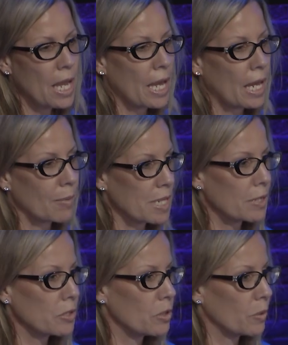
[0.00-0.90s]
And I'm
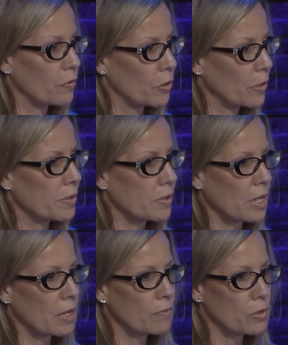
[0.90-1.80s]
telling you, if you're in the
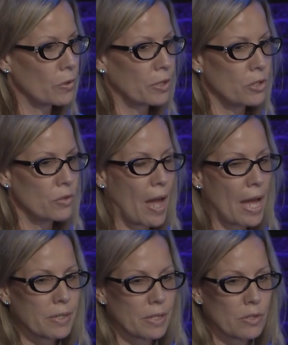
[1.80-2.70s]
state of New York and you've
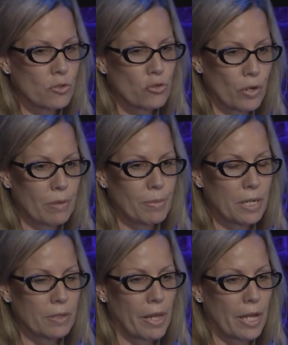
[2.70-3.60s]
accessed treatment
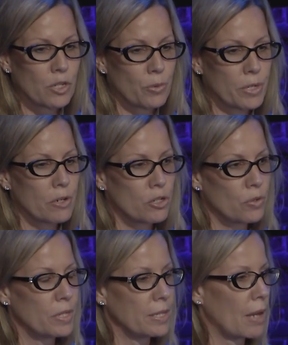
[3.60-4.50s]
in the last 3 years, you
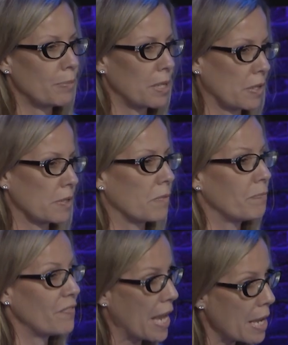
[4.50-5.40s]
did that because of
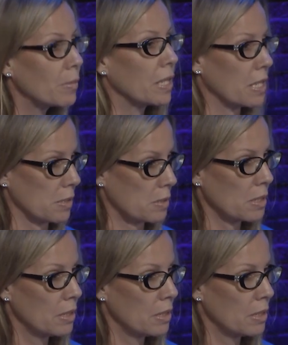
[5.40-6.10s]
families,